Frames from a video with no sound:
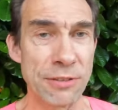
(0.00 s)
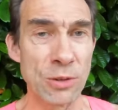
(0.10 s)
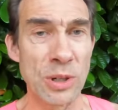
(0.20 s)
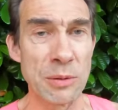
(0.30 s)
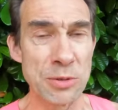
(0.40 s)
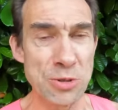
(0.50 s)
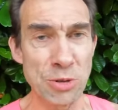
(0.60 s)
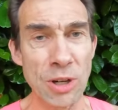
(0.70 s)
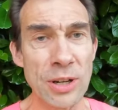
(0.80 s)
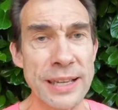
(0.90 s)
I thought I would
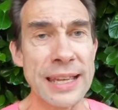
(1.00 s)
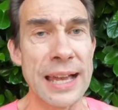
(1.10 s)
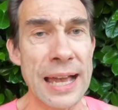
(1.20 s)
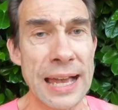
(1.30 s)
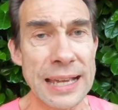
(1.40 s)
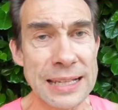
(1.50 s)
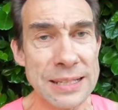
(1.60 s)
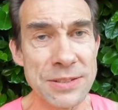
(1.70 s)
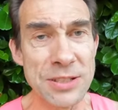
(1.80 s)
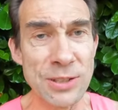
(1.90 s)
try
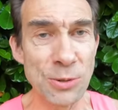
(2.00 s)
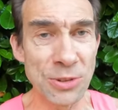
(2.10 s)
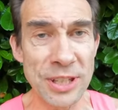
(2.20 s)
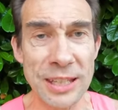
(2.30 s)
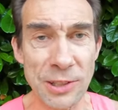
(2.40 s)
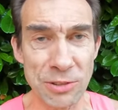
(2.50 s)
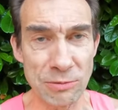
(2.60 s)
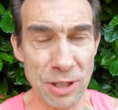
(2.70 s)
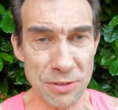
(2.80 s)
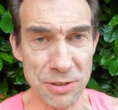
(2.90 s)
and use these
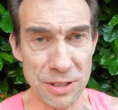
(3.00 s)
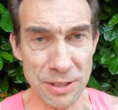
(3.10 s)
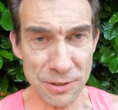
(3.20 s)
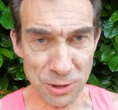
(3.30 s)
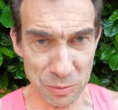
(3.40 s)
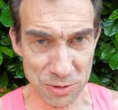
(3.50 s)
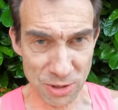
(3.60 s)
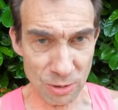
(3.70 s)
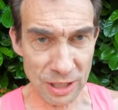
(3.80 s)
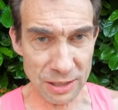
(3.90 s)
rather than a super
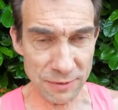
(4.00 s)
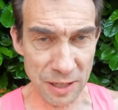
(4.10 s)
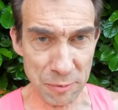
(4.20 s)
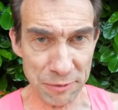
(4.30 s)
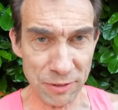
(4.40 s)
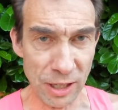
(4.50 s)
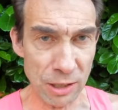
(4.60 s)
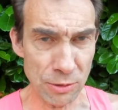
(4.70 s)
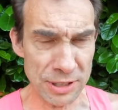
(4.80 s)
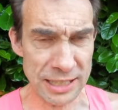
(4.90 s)
shoe like the
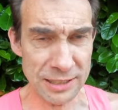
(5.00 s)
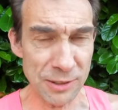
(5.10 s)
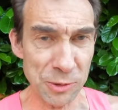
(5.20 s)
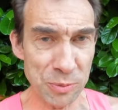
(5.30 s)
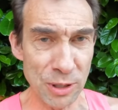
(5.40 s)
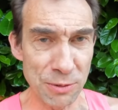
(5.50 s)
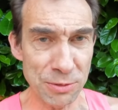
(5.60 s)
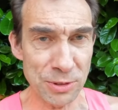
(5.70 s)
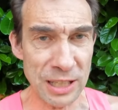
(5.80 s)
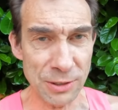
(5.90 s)
Vaporfly or the Adios Pro
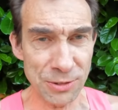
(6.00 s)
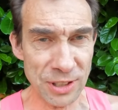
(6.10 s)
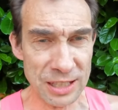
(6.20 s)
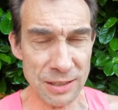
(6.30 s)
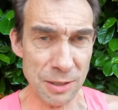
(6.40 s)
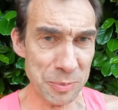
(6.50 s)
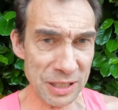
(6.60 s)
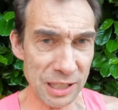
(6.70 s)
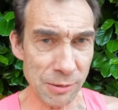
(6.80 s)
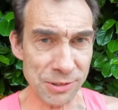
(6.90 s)
3, because thinking that a
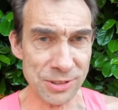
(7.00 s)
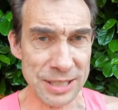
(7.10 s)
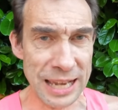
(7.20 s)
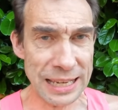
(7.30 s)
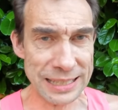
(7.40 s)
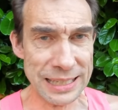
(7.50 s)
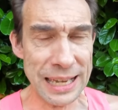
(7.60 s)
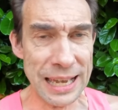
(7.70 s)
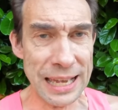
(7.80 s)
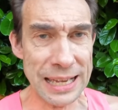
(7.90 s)
bit lower stack,
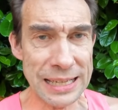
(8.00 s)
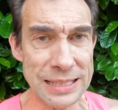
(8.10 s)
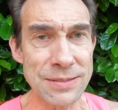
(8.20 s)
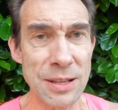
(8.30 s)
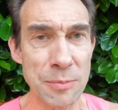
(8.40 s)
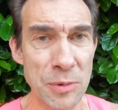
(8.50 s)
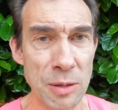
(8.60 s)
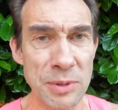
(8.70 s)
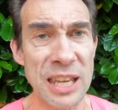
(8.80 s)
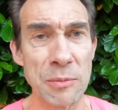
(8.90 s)
and it
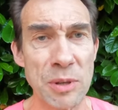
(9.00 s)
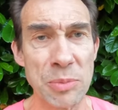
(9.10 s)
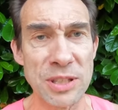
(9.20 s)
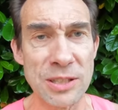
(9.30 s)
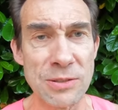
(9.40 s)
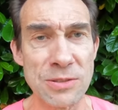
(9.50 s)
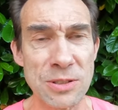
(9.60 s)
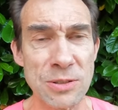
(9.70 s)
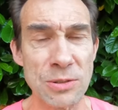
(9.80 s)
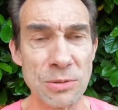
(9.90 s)
might get me a bit used
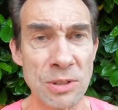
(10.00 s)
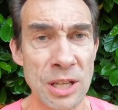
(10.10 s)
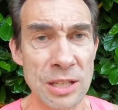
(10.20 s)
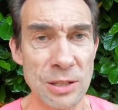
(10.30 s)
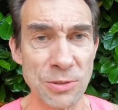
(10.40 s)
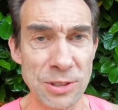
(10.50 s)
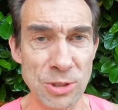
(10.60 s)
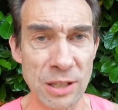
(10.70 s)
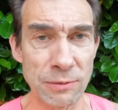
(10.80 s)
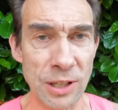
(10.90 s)
to using
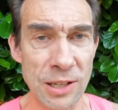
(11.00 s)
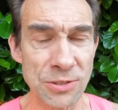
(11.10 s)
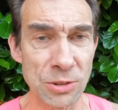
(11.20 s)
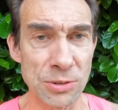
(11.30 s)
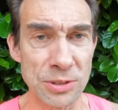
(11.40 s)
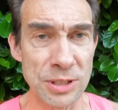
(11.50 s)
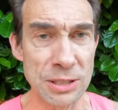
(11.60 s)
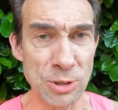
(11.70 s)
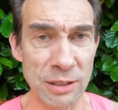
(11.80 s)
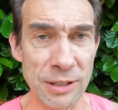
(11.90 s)
Dragonflies on
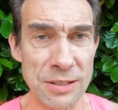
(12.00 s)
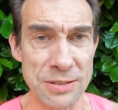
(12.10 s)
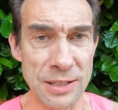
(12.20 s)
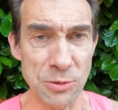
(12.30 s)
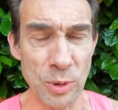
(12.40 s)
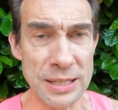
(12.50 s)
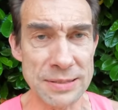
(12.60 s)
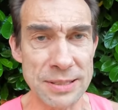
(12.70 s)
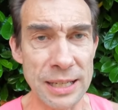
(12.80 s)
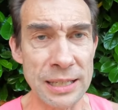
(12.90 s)
the track race next
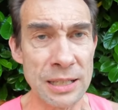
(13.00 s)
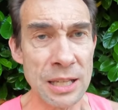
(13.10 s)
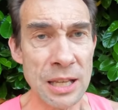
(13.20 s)
Wednesday.